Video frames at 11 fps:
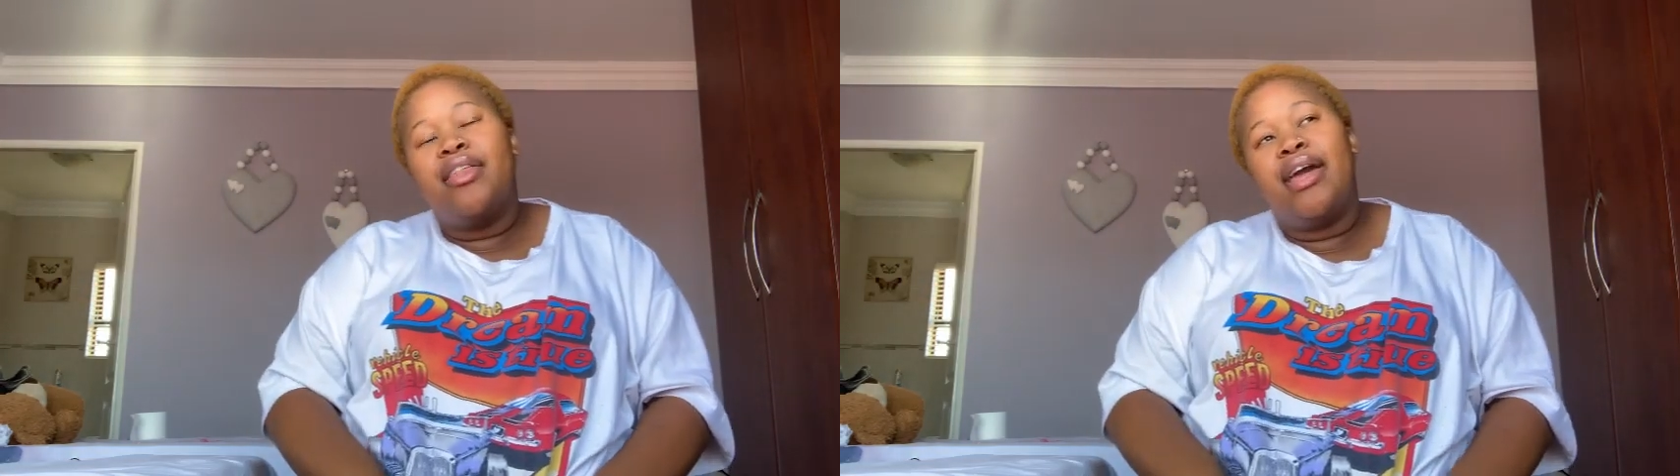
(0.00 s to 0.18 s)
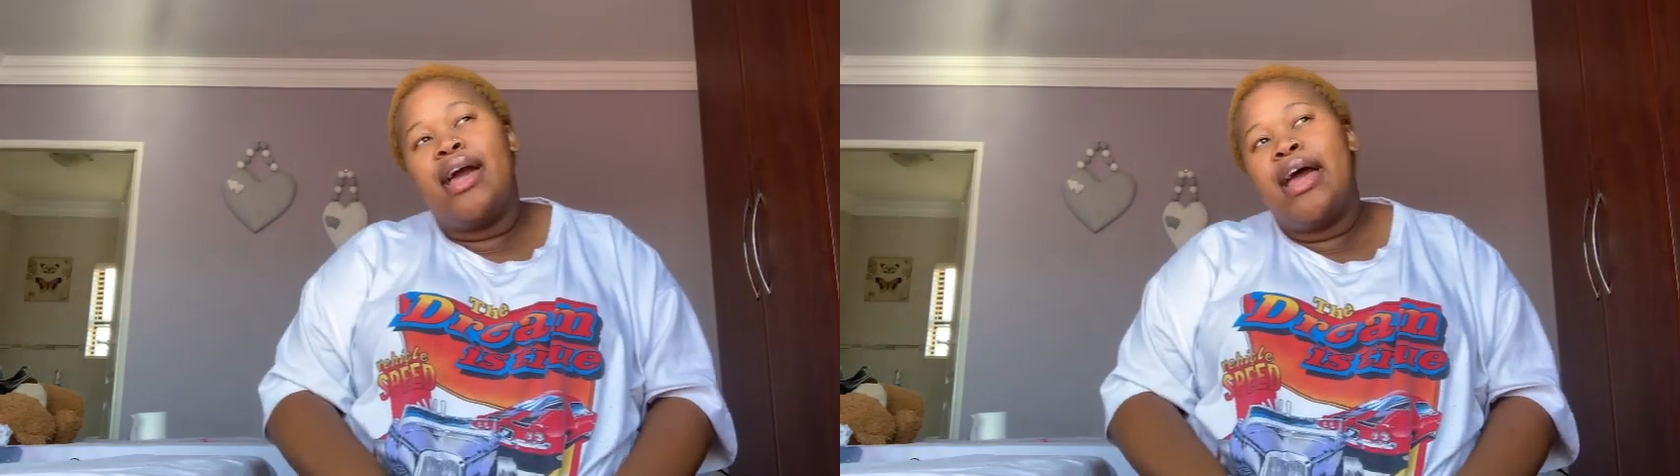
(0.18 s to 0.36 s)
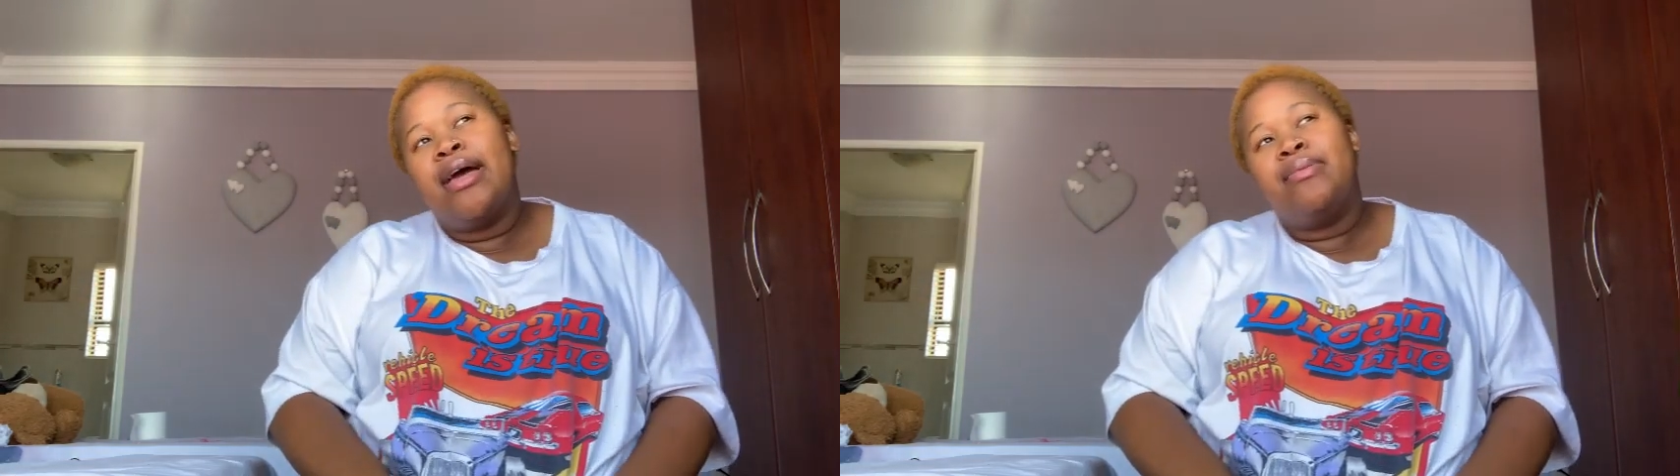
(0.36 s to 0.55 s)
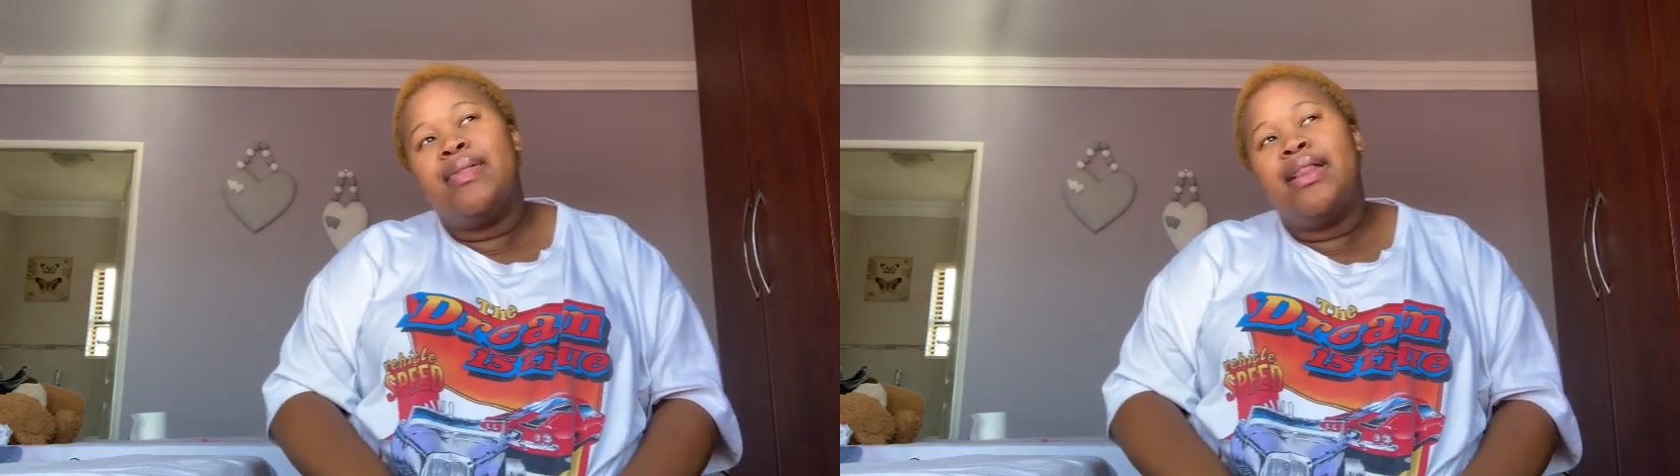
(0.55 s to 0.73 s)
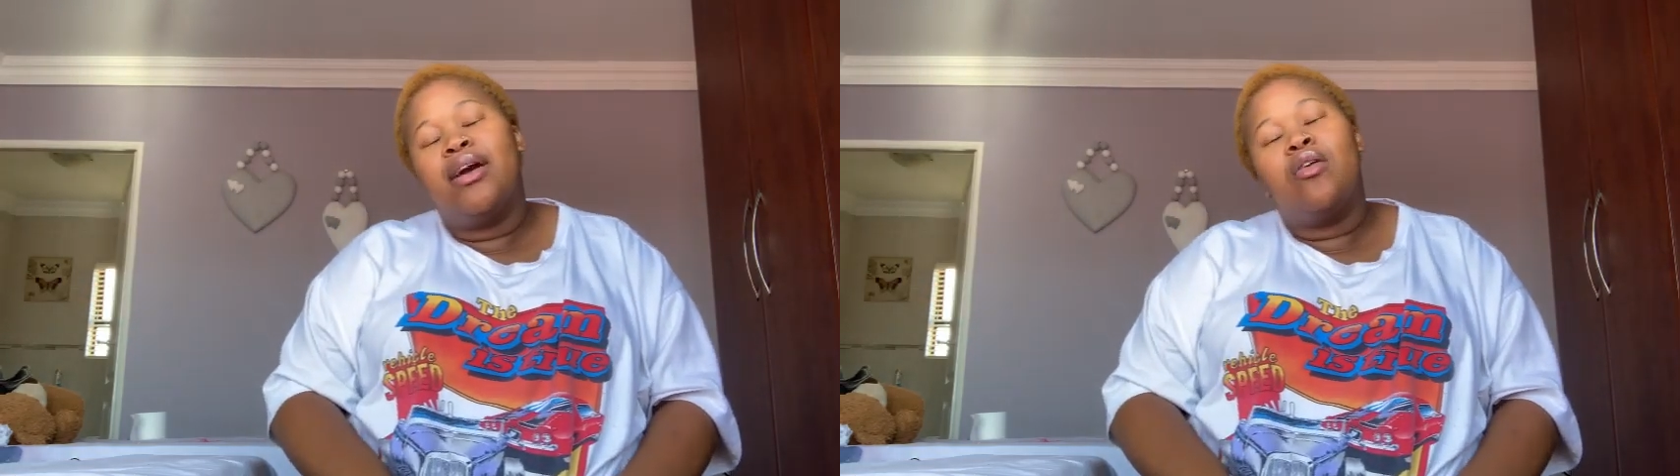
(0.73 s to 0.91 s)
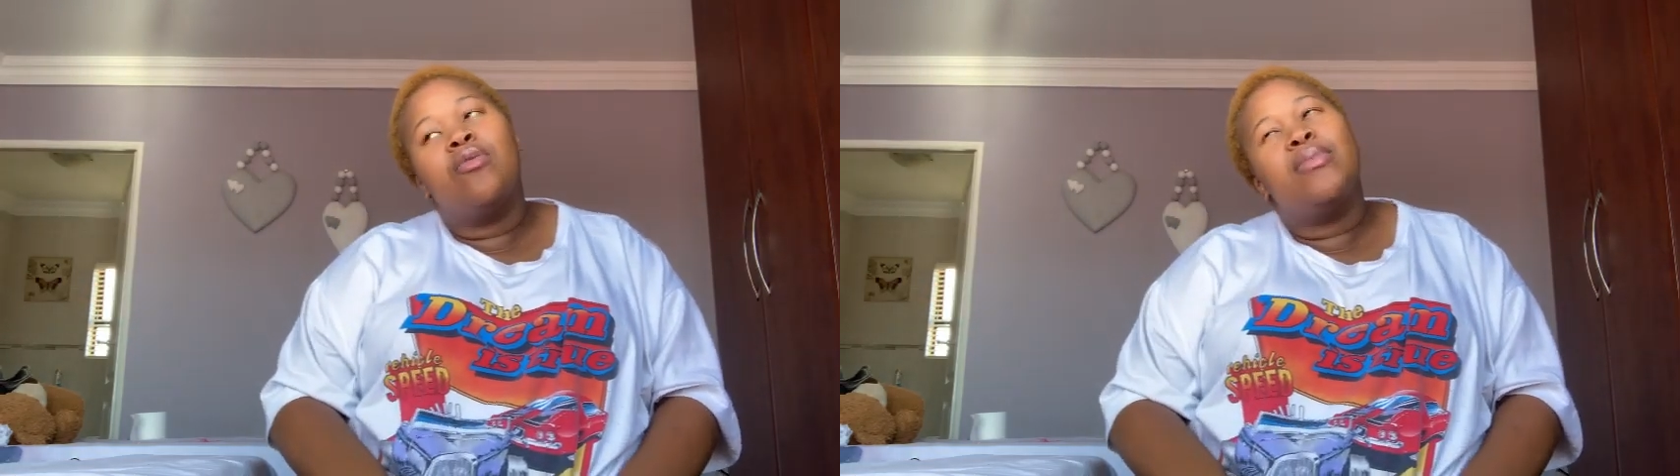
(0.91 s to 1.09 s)
they come and be
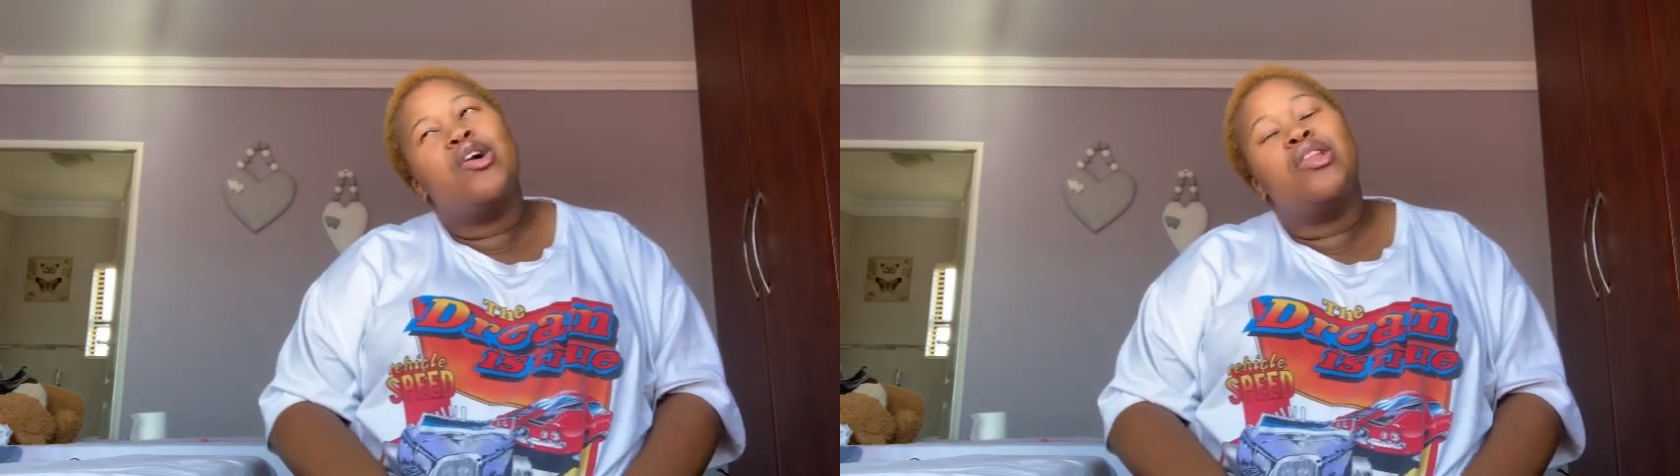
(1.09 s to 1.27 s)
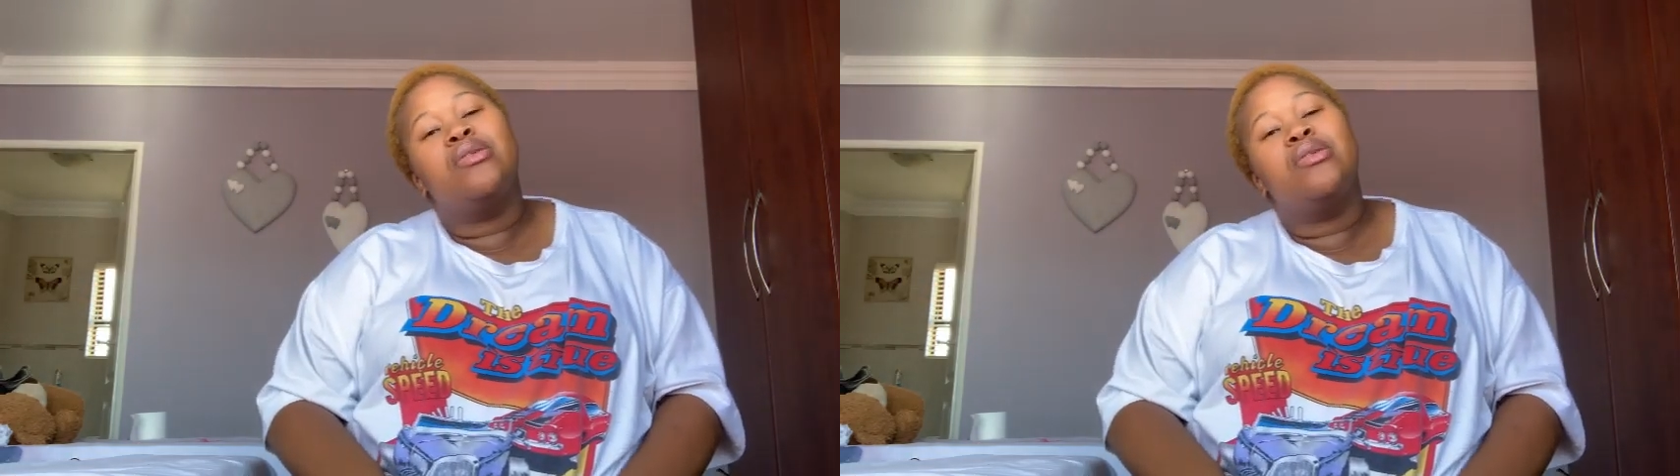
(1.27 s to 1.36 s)
like, oh my god,